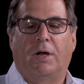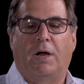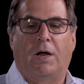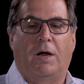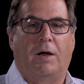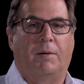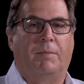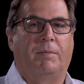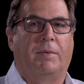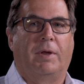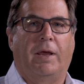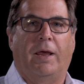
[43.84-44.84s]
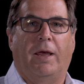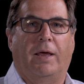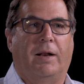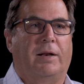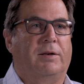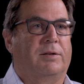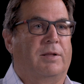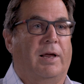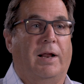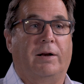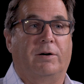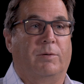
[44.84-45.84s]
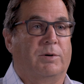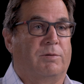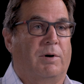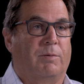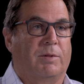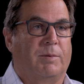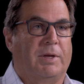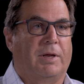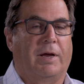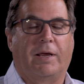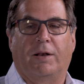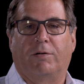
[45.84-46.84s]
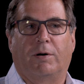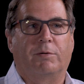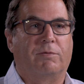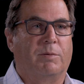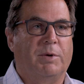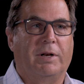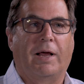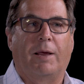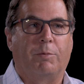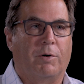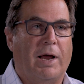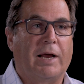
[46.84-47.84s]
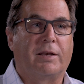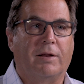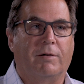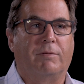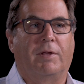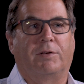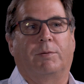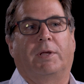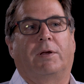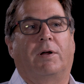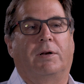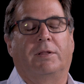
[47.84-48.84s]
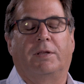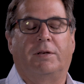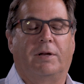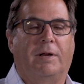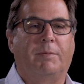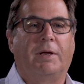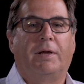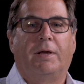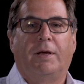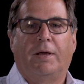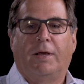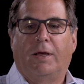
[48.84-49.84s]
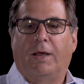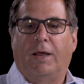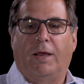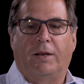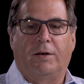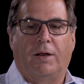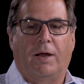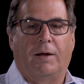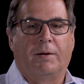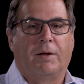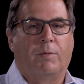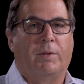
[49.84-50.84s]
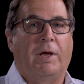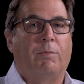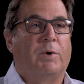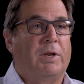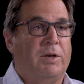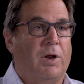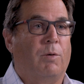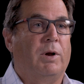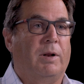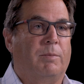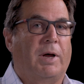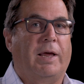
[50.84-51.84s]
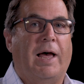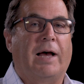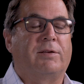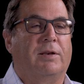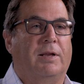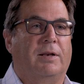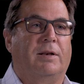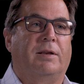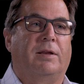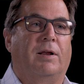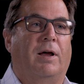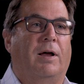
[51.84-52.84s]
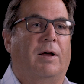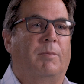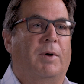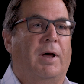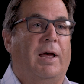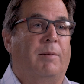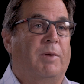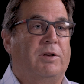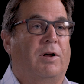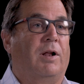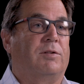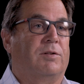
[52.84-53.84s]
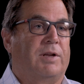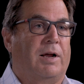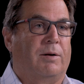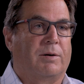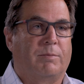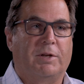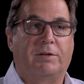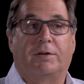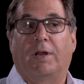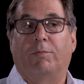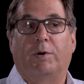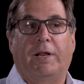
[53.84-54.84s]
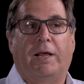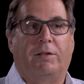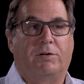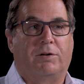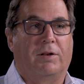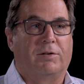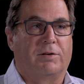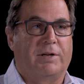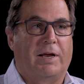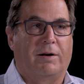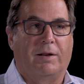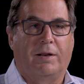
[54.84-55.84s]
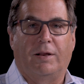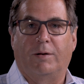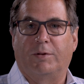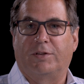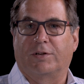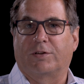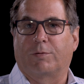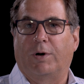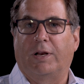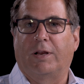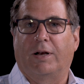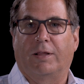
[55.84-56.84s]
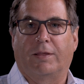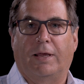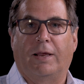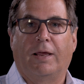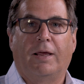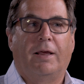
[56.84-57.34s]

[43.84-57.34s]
And I just thought, I don't know what's wrong with me. I got in trouble for being hyperactive. That's what they called it at the time. And without really knowing it by accident, I had my tonsils out because everybody had their tonsils out in the sixth grade kind of thing.